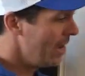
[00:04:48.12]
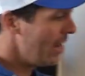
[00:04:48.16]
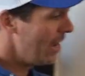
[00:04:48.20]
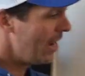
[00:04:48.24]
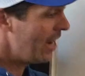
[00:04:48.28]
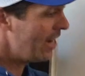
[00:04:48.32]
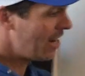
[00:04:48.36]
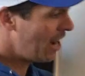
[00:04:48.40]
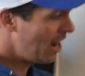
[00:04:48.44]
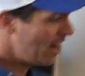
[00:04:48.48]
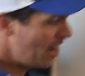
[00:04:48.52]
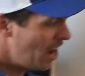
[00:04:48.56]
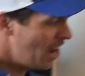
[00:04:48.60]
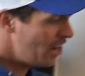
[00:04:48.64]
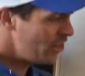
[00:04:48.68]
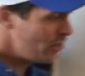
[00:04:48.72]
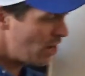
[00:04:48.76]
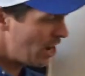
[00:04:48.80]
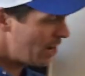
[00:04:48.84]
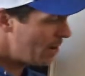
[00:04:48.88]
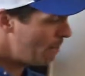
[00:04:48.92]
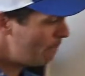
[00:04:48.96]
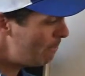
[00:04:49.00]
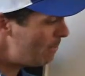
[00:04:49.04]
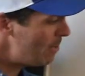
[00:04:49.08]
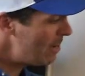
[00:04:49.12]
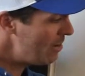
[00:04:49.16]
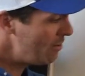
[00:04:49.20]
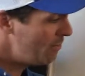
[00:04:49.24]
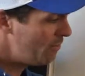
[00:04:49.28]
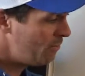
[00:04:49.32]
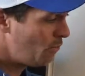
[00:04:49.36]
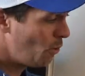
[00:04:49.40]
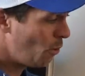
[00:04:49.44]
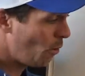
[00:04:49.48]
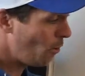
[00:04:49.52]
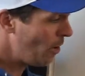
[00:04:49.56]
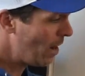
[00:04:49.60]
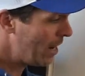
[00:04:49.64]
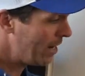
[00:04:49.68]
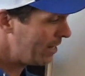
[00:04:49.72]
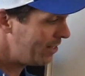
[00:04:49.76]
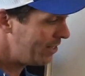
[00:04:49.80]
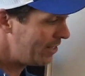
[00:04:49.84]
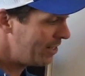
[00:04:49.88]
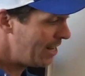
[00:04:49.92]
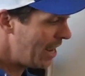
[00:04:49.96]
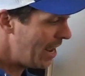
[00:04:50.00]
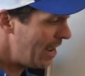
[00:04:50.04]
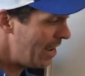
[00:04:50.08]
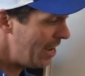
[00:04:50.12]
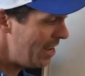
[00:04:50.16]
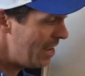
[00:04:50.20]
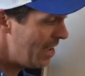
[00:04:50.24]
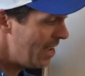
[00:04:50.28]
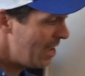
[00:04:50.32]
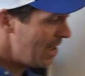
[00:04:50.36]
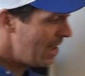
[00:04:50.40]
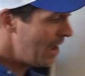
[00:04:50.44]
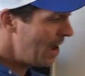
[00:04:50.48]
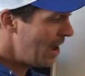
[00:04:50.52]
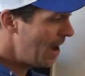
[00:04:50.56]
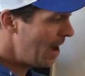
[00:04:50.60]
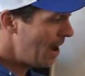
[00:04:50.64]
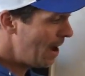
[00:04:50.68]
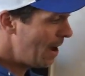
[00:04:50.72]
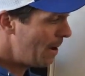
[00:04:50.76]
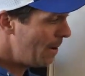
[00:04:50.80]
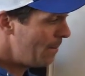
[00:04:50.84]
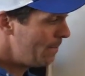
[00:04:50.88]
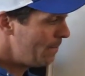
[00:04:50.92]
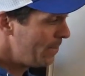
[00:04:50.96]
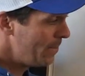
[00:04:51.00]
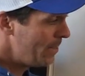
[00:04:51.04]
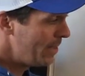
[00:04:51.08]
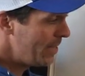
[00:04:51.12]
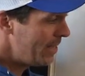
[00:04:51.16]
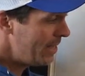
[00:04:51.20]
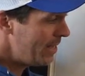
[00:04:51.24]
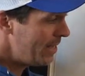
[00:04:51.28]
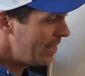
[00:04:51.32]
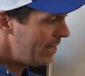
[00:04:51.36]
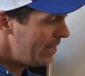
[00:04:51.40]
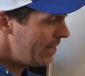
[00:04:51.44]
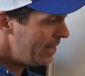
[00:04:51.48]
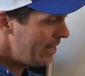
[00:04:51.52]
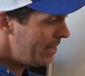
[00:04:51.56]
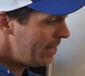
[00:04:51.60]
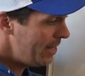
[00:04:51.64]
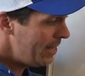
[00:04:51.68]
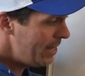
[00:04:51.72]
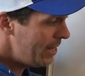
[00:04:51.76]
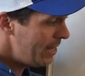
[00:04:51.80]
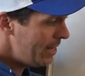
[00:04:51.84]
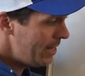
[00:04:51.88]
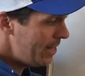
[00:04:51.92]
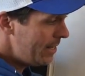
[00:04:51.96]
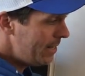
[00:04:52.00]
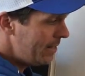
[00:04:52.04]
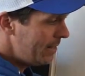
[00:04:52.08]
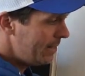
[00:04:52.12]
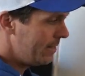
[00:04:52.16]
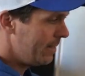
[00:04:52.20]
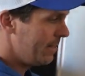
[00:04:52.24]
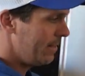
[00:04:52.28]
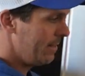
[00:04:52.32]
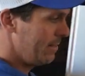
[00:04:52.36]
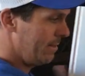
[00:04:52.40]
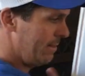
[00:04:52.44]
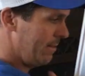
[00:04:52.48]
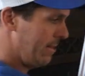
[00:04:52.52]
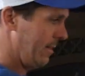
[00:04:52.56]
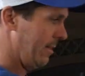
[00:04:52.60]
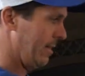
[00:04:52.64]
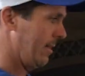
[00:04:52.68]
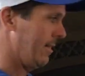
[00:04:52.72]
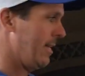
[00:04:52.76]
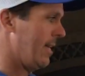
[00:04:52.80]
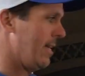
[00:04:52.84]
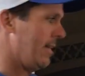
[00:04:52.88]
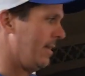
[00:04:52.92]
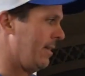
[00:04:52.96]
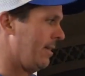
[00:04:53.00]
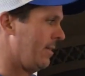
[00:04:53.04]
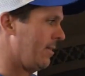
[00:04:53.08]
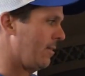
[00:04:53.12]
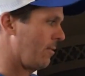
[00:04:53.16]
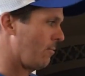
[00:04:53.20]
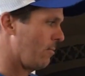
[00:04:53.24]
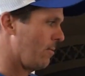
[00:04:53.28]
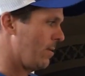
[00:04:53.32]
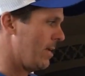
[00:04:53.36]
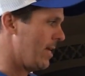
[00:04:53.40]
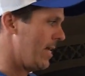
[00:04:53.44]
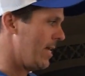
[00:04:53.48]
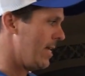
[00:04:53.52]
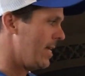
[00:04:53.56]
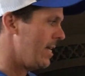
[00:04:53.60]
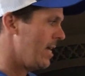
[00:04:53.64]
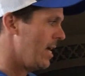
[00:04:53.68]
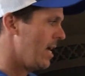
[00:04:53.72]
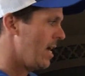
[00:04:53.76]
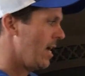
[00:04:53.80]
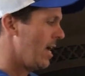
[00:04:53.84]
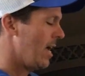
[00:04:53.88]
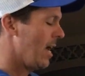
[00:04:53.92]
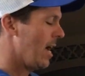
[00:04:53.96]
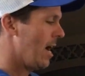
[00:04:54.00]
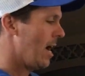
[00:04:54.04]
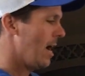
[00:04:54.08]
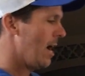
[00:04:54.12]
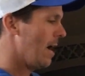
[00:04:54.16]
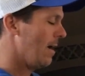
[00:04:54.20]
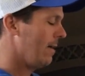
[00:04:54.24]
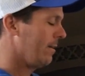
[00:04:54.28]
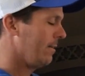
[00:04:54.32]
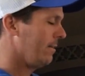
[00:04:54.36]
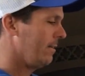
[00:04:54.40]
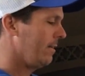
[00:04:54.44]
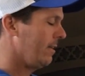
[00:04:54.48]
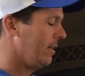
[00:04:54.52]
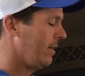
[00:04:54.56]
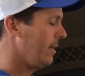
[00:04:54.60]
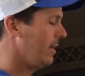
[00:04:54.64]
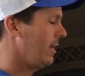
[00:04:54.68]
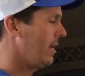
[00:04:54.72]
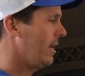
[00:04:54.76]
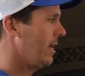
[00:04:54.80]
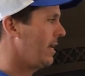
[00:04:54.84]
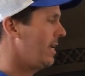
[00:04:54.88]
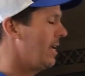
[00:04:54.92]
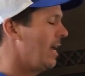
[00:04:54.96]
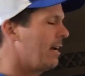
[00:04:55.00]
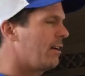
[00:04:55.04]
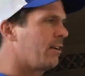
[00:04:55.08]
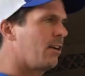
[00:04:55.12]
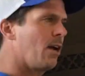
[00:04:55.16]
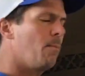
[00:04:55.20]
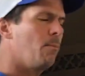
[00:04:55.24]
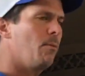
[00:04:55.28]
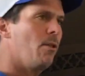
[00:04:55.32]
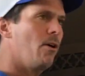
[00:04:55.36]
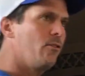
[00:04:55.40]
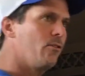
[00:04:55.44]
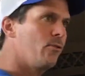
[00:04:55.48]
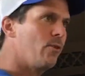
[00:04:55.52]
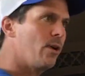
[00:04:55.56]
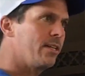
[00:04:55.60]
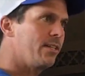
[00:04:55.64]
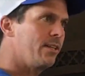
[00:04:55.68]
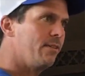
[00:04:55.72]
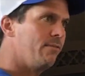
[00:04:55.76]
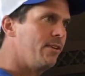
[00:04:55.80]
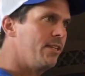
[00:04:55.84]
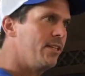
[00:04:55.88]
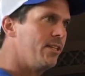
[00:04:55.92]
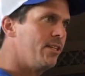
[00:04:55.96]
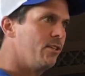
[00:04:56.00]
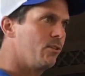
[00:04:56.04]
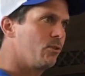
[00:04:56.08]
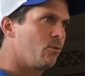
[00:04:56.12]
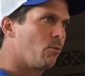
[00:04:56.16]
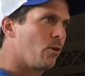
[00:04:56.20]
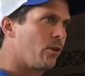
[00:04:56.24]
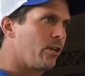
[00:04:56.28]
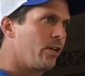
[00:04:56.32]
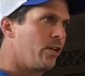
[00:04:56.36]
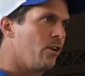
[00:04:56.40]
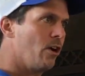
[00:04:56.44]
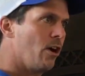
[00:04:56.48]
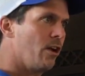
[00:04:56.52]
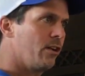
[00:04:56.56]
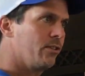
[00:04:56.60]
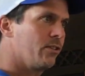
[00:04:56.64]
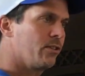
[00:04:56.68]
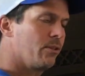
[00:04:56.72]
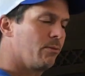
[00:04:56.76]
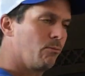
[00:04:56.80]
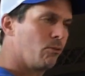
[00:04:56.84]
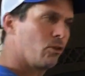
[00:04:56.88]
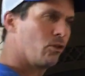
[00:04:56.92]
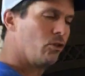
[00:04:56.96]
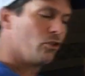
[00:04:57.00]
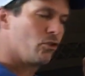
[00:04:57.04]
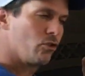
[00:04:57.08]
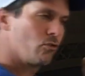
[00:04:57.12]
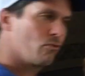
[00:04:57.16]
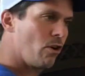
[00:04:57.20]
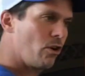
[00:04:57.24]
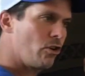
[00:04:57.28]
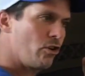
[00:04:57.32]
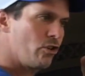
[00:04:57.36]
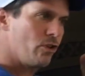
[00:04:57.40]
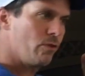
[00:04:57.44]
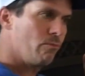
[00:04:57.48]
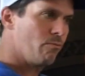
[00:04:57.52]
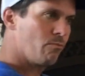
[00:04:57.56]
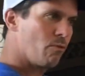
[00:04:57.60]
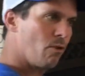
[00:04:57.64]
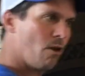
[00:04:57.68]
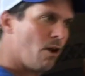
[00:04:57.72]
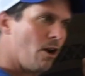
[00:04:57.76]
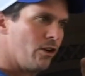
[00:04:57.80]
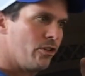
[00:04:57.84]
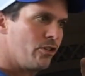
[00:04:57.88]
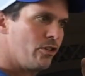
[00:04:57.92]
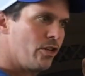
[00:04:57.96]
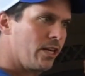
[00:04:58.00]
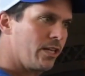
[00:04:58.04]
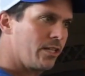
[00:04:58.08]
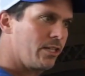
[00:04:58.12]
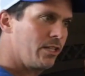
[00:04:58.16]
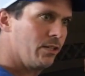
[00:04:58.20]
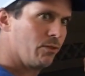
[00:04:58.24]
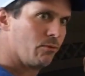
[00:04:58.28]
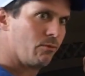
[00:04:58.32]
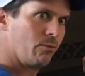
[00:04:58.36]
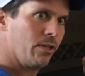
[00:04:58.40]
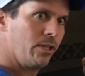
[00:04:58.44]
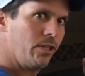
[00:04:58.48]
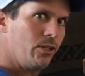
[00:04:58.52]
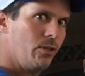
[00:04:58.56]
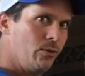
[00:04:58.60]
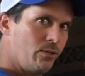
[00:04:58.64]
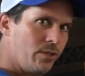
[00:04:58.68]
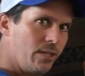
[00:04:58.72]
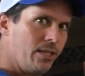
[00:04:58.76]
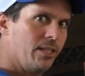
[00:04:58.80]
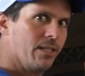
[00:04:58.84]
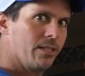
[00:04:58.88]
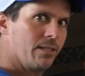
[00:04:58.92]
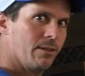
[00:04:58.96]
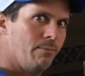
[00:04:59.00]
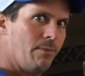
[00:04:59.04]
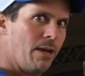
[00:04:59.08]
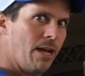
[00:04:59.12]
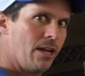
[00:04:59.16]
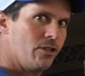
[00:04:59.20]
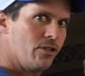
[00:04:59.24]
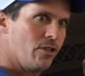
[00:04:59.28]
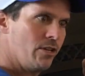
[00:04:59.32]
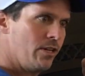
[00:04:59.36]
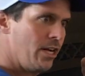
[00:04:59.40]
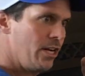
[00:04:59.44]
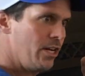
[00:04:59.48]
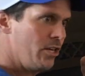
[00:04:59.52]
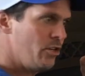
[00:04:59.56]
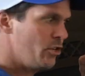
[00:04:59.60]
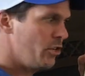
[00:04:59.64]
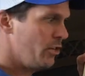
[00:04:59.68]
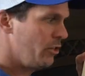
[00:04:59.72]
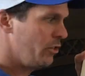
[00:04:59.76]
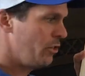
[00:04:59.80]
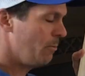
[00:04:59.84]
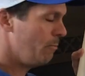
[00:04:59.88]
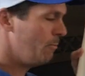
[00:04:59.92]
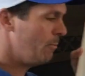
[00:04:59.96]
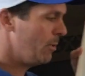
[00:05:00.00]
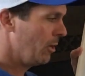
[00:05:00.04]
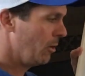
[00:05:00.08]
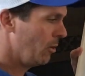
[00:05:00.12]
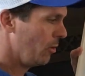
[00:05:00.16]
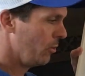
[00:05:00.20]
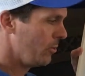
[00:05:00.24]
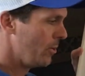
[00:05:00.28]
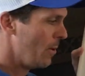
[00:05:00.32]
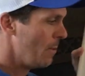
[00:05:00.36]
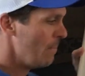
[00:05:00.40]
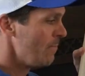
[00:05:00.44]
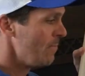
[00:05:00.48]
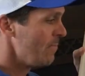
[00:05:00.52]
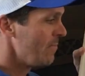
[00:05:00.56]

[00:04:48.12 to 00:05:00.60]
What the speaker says: And Ayanch had a big 4X day. He did the Daily 3, He had a couple other activities he was working on, some construction projects. He's really using his imagination to build.